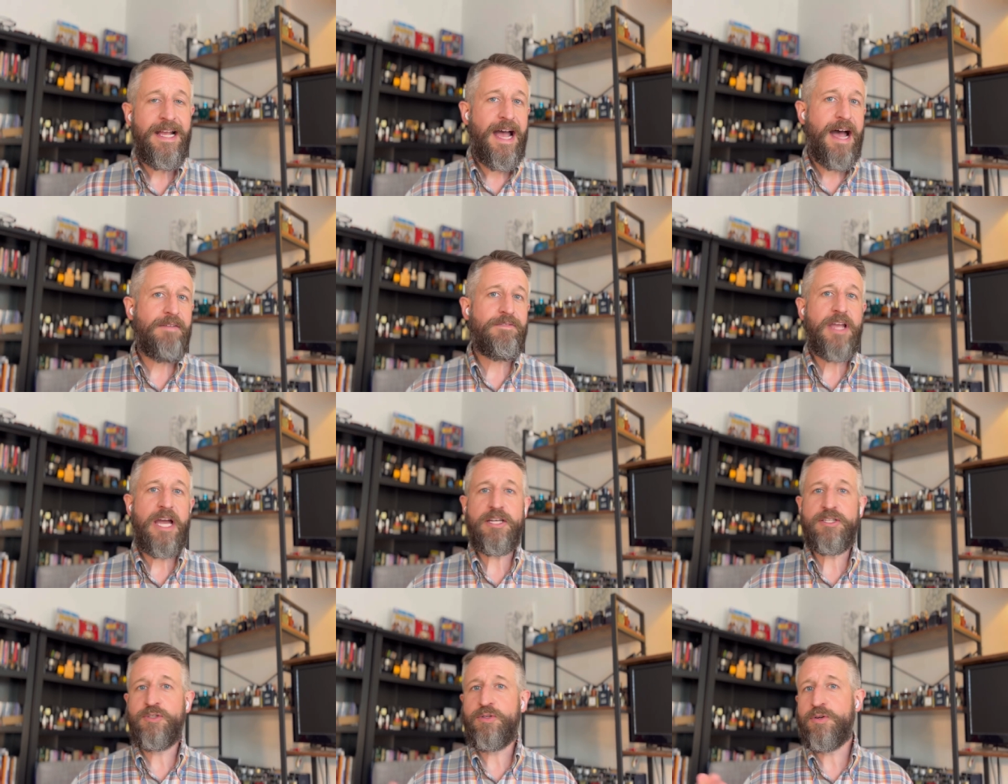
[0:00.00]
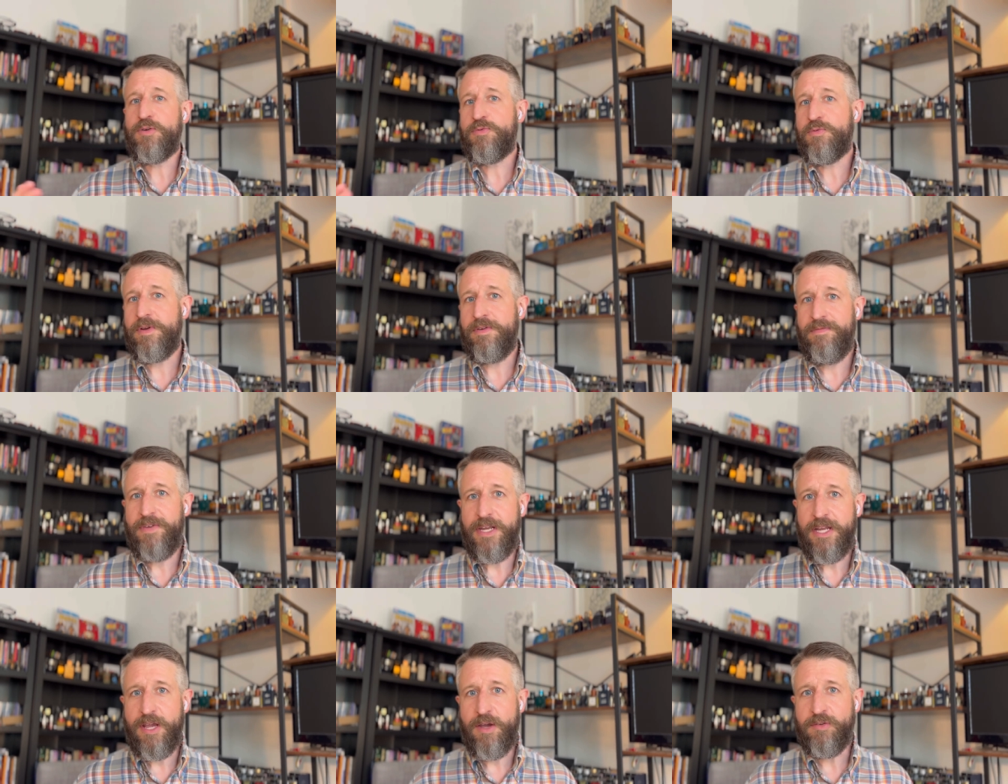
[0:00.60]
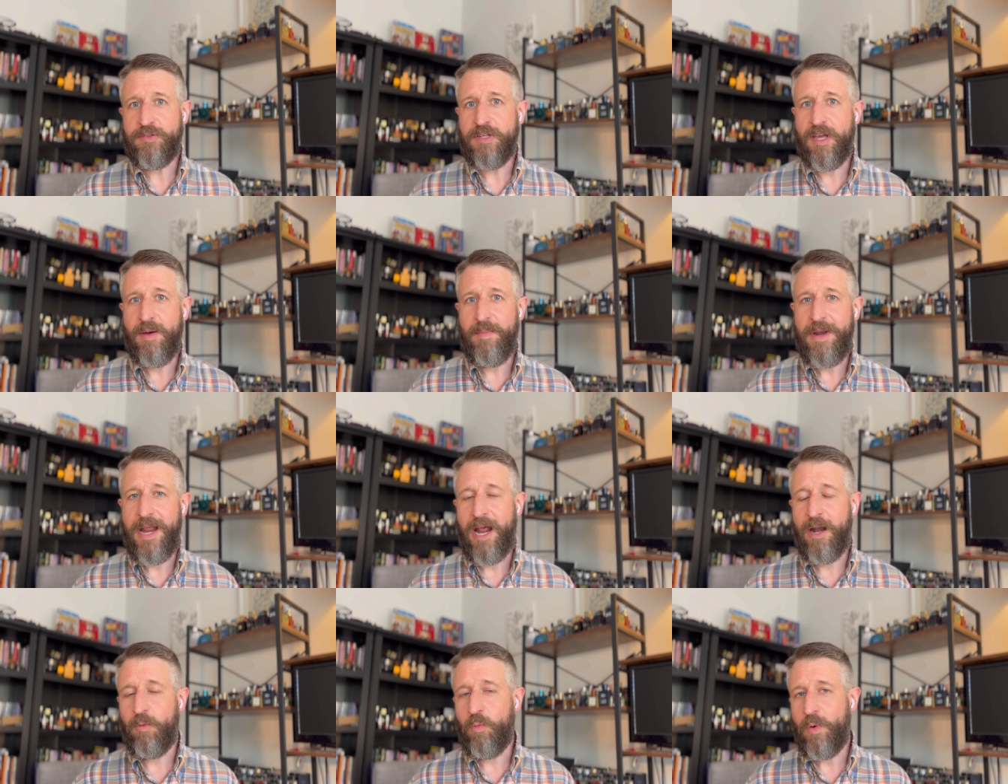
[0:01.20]
I've got two or three videos
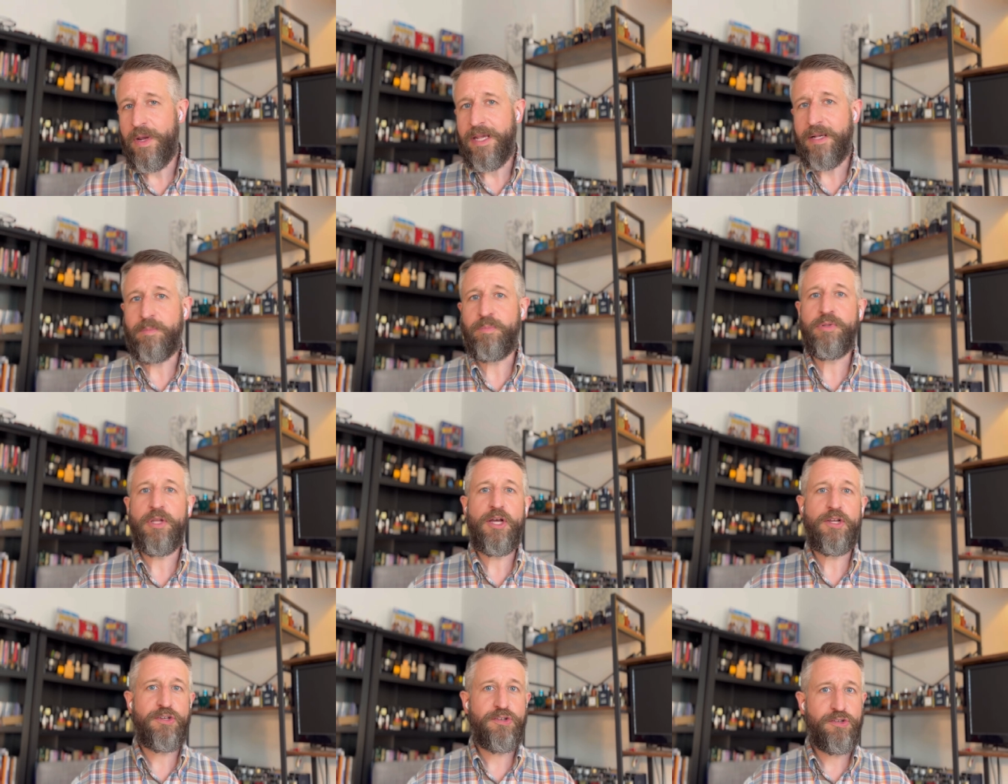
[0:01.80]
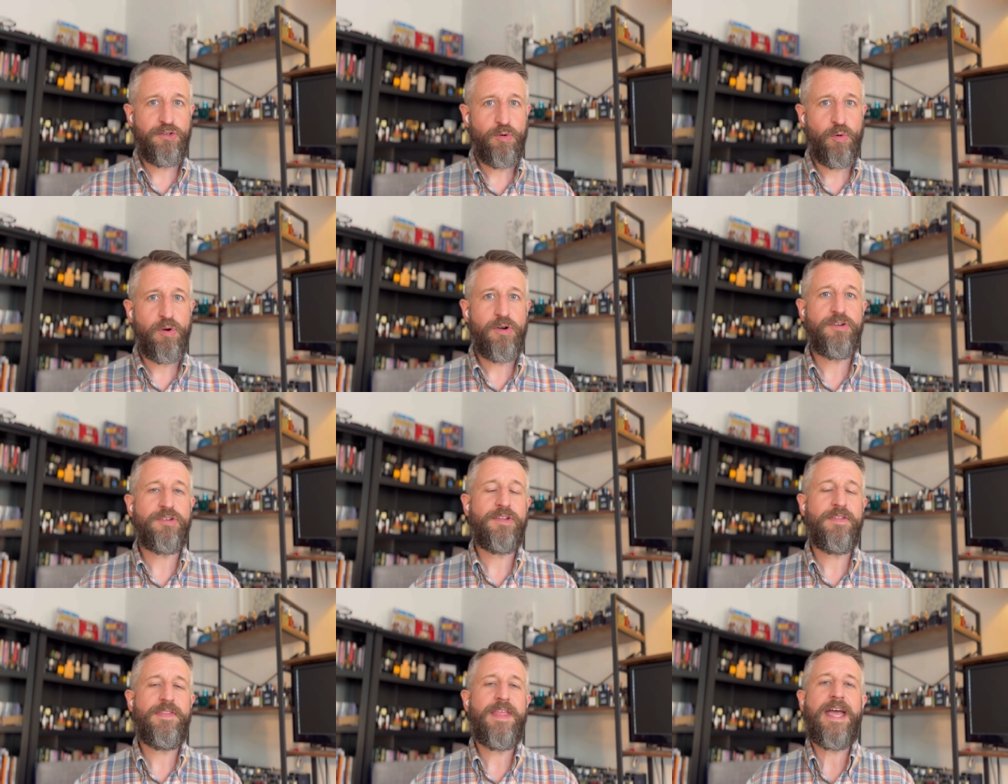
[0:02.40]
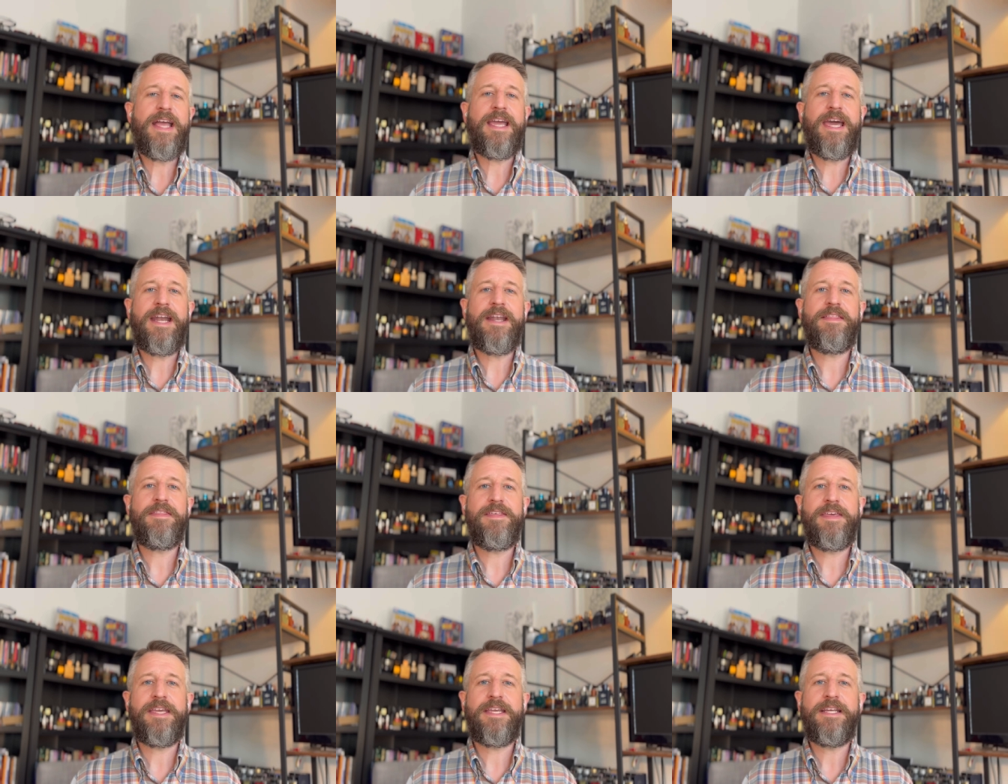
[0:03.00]
coming out a week, plus shorts and that kind
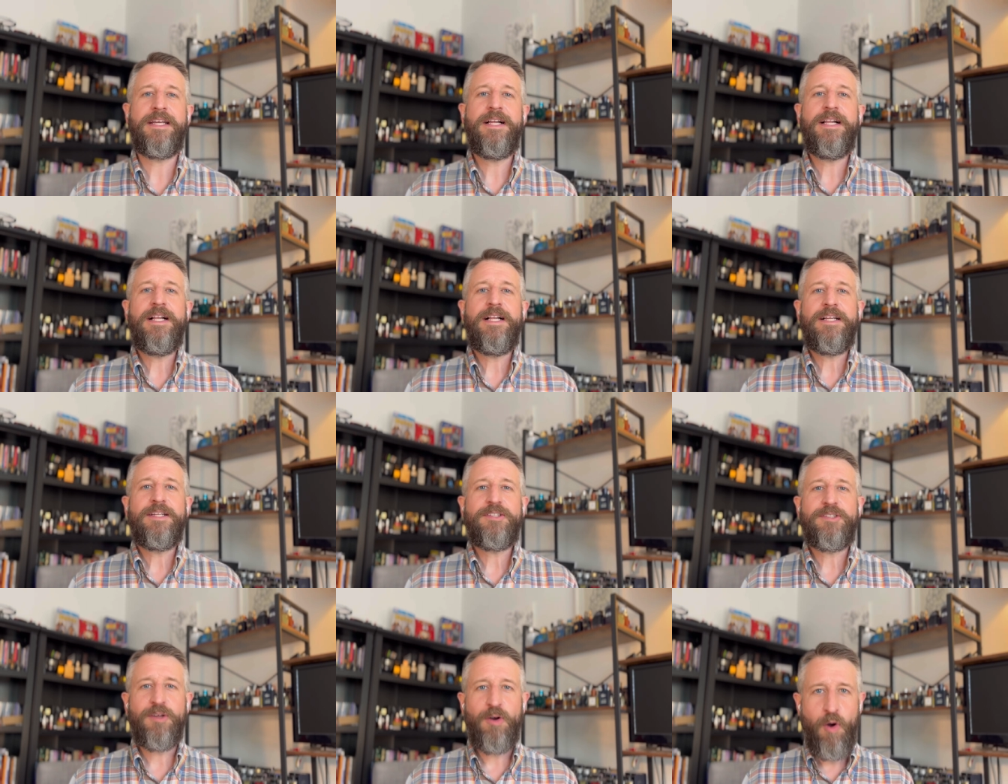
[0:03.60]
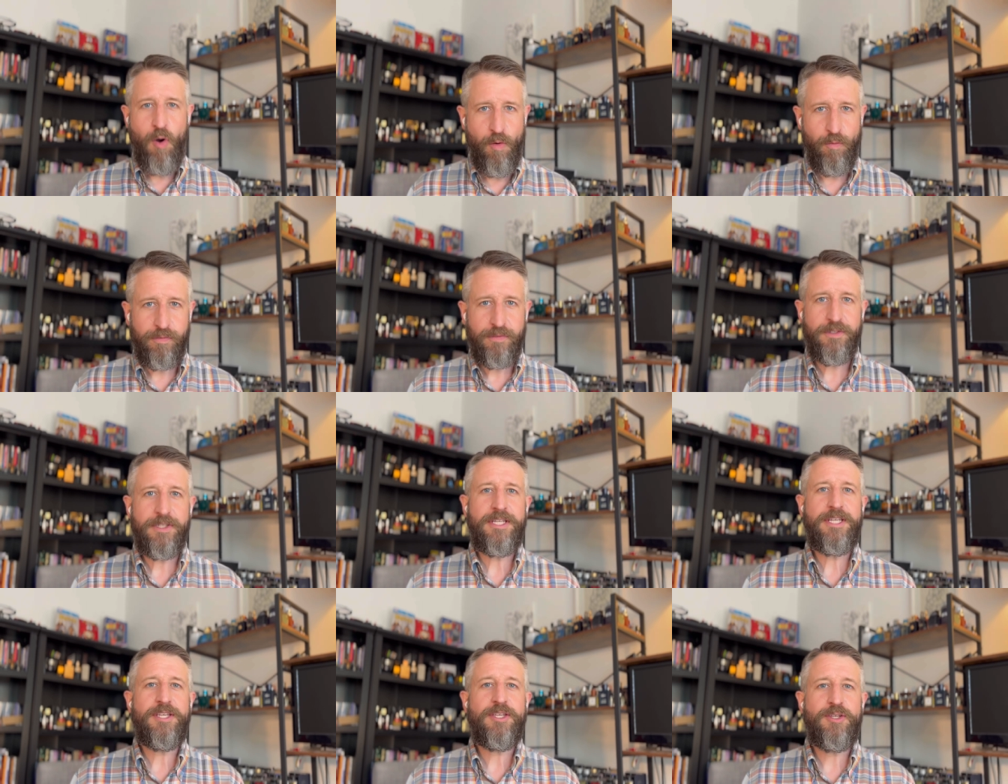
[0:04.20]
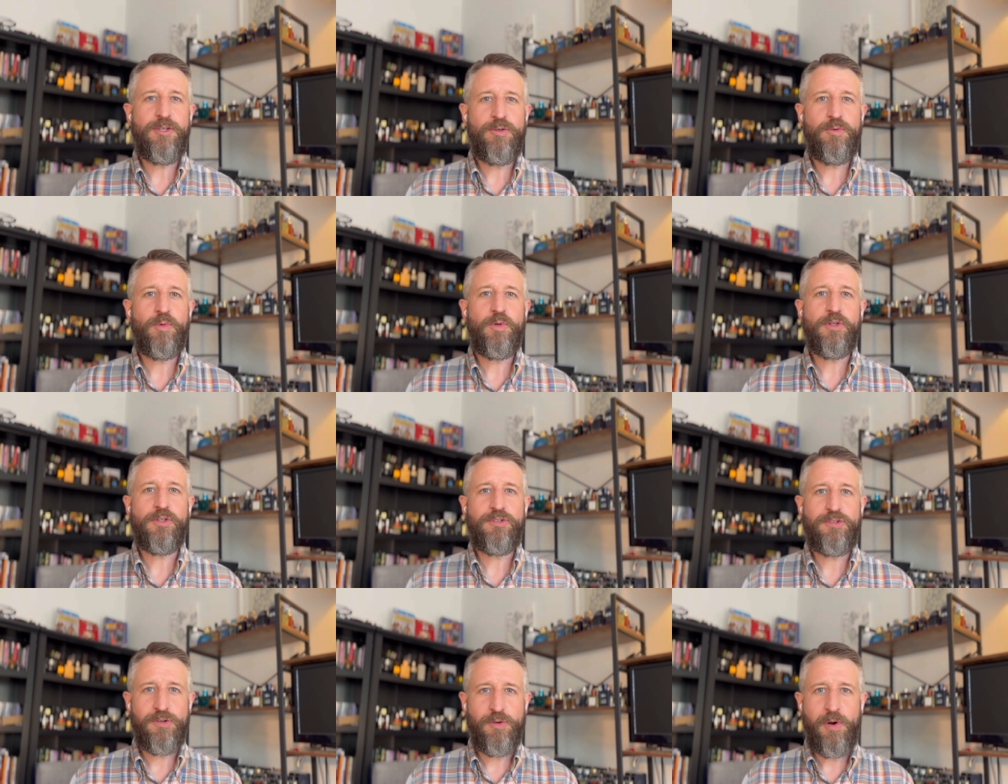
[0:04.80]
of thing. So hopefully you
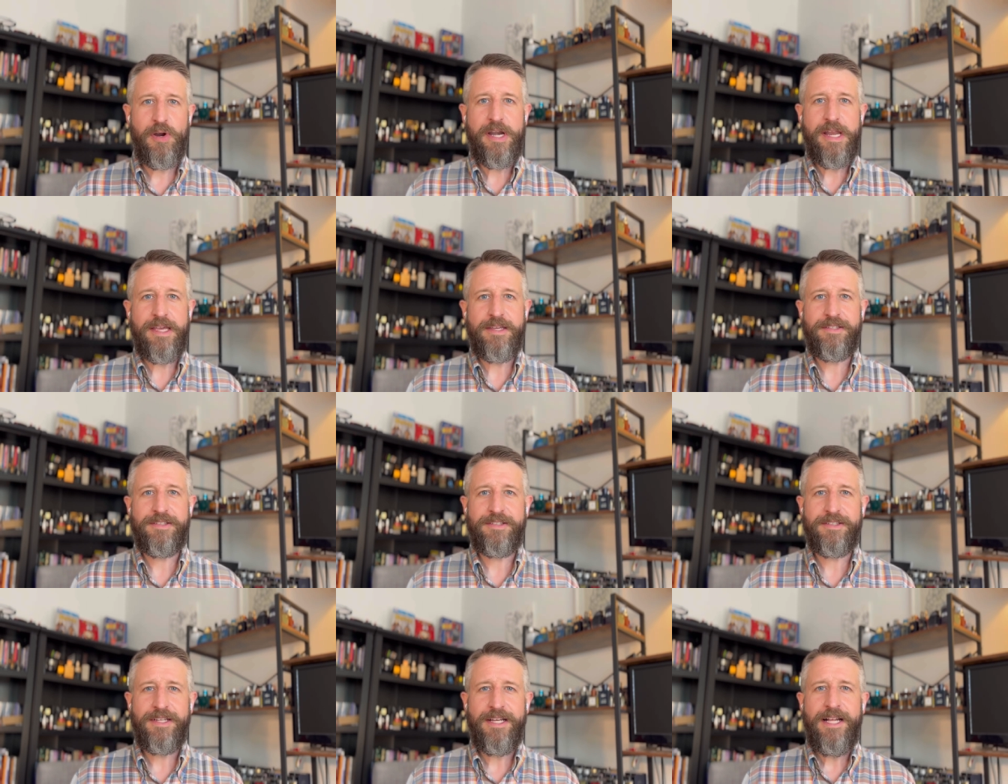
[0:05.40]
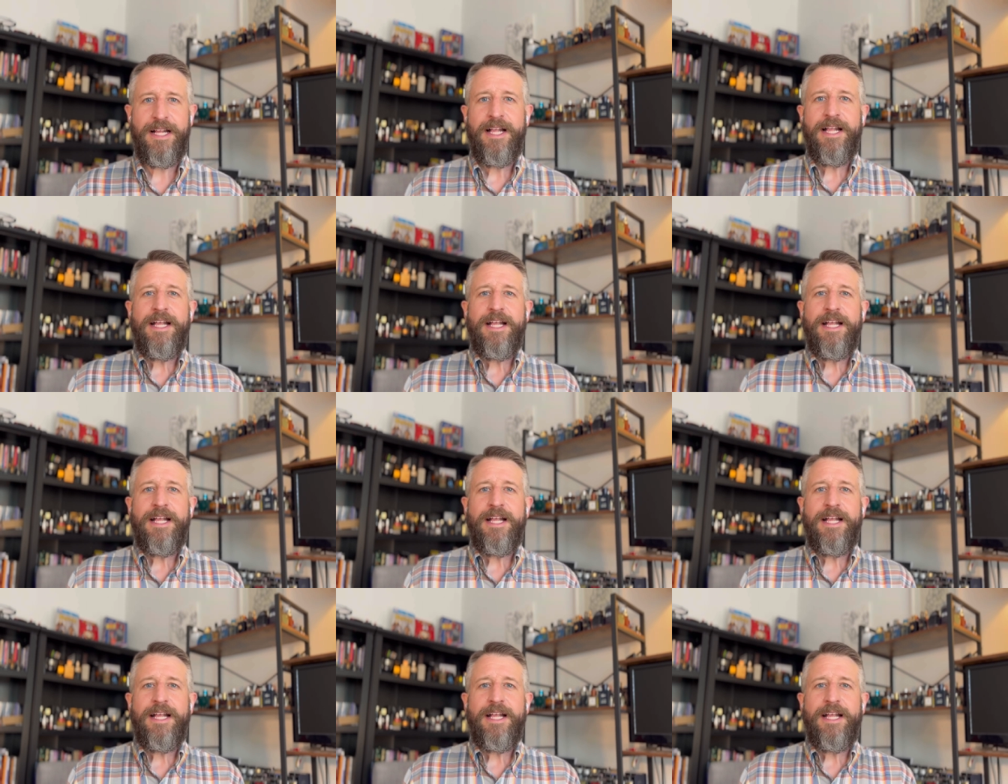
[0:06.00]
will join us.